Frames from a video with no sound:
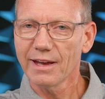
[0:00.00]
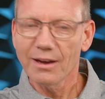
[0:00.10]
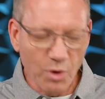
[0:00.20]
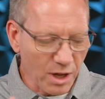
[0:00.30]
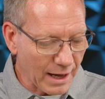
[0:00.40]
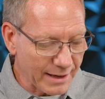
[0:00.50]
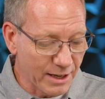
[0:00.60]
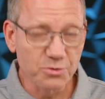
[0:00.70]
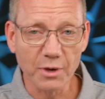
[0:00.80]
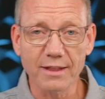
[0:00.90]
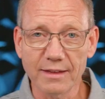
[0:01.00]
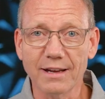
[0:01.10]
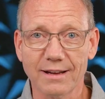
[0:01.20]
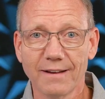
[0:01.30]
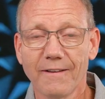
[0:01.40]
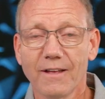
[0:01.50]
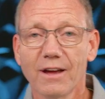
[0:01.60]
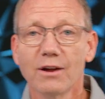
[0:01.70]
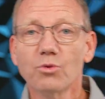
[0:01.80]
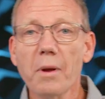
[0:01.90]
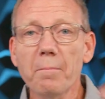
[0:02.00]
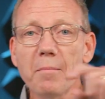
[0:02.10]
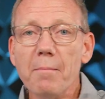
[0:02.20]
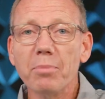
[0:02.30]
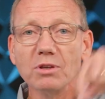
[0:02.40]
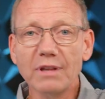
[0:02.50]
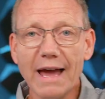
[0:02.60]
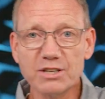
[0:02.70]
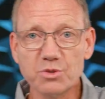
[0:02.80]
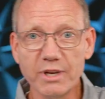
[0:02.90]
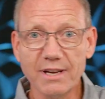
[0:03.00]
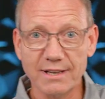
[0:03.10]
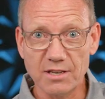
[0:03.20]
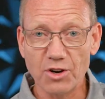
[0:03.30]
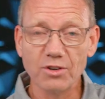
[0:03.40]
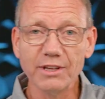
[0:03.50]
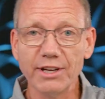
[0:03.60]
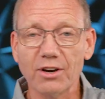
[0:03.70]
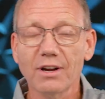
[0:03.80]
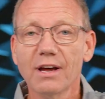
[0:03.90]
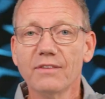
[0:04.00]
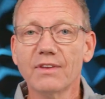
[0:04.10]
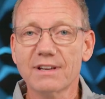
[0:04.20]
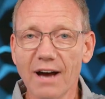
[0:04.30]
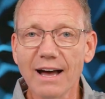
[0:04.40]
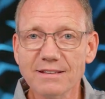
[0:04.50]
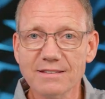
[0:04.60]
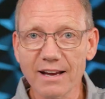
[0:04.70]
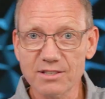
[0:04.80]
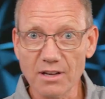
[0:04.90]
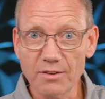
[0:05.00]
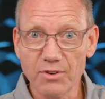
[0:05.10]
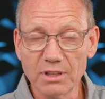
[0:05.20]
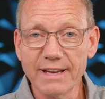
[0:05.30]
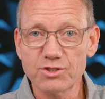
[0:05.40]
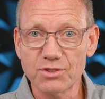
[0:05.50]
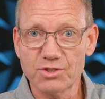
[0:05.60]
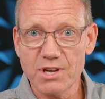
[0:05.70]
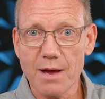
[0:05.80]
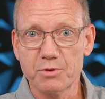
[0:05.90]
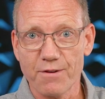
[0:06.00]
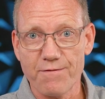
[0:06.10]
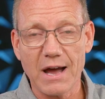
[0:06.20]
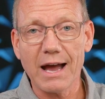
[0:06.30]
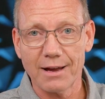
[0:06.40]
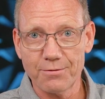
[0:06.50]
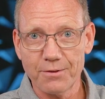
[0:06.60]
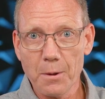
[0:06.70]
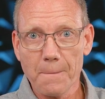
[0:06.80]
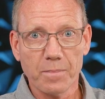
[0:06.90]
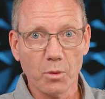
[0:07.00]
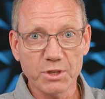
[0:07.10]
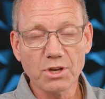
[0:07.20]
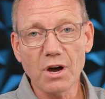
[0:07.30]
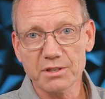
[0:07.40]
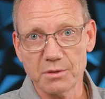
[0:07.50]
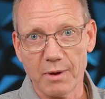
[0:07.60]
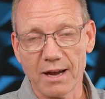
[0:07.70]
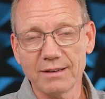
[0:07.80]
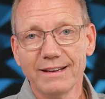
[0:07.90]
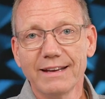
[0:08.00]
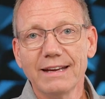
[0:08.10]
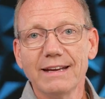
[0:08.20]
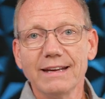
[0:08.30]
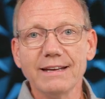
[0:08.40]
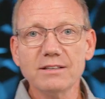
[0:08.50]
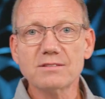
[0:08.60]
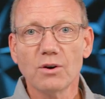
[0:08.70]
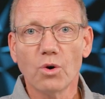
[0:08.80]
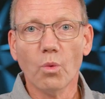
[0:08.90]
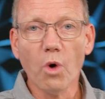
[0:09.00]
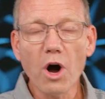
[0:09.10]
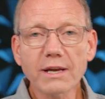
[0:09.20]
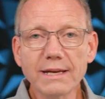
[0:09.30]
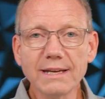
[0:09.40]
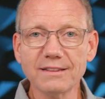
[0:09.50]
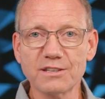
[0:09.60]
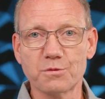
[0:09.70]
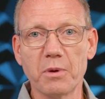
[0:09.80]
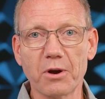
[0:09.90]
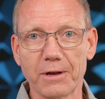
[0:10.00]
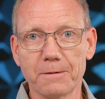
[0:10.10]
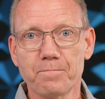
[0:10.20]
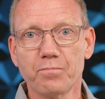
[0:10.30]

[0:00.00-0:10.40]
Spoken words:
Well, here's what I think. Remember last week, I said earlier, the context of Galatians chapter 5 that we talked about is walking in the Spirit